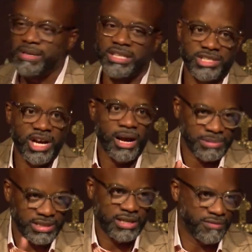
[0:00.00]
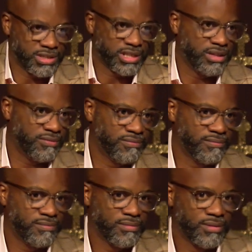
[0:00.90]
many jobs as he received.
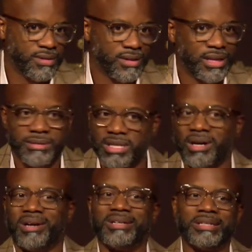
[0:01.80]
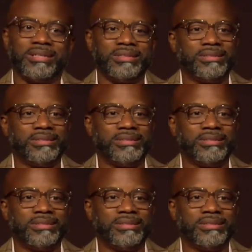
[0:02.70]
They say, oh,